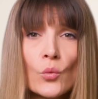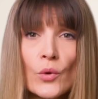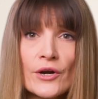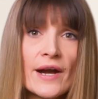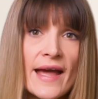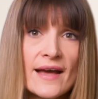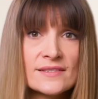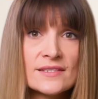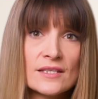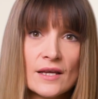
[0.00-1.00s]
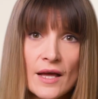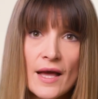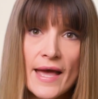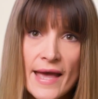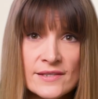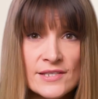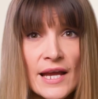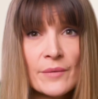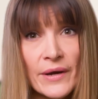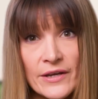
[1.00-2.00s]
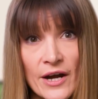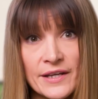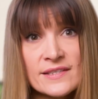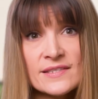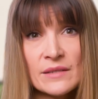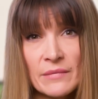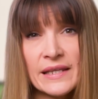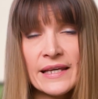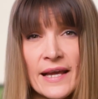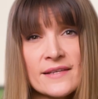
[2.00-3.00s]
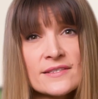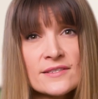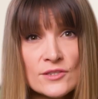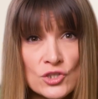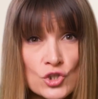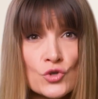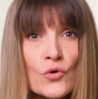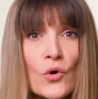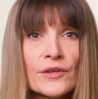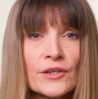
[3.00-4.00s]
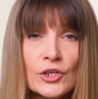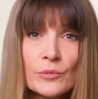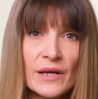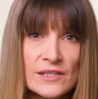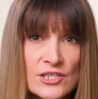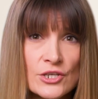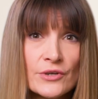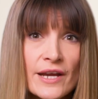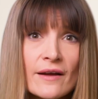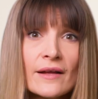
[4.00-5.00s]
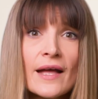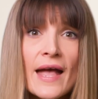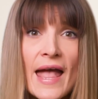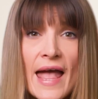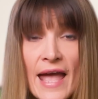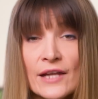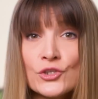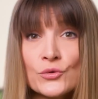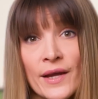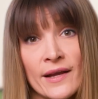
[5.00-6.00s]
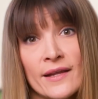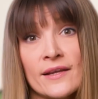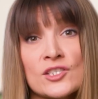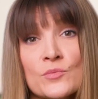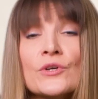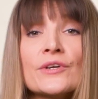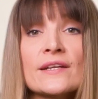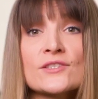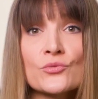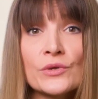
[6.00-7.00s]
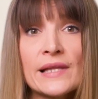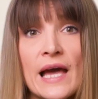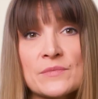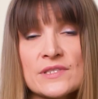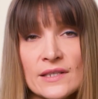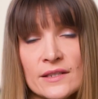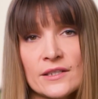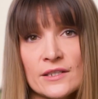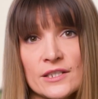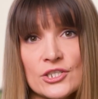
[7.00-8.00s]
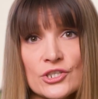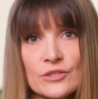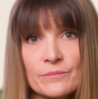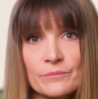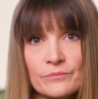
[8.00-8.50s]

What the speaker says: whereas antibiotics in many cases destroy the good bacteria and you can experience relapse in the condition.